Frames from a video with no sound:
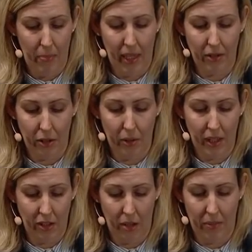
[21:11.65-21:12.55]
about
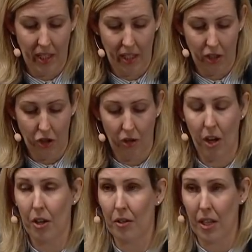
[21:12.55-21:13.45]
doing something that's
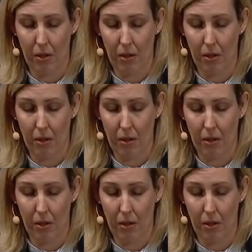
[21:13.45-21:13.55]
your own